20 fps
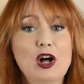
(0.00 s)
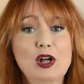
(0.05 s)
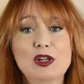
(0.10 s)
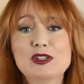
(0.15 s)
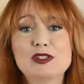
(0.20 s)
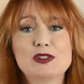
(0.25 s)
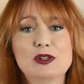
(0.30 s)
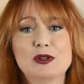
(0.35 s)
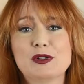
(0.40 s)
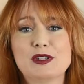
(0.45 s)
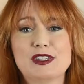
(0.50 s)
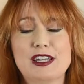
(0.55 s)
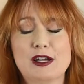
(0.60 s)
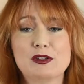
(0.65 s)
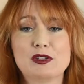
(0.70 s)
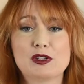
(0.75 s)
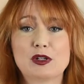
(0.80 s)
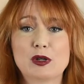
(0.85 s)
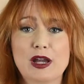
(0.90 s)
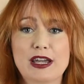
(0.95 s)
also
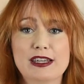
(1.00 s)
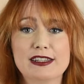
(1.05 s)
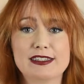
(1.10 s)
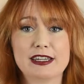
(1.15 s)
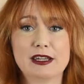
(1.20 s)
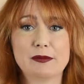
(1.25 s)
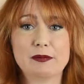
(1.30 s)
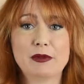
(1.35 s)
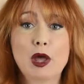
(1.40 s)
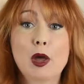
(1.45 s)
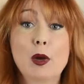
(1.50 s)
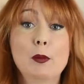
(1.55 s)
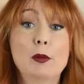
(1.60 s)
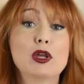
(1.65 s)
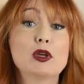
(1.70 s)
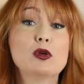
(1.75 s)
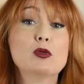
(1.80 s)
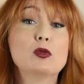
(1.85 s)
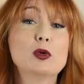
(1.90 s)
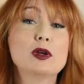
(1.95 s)
sounds crazy,
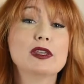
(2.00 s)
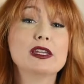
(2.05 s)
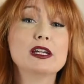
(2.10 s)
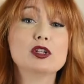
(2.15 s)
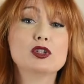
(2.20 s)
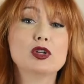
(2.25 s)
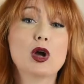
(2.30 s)
but you really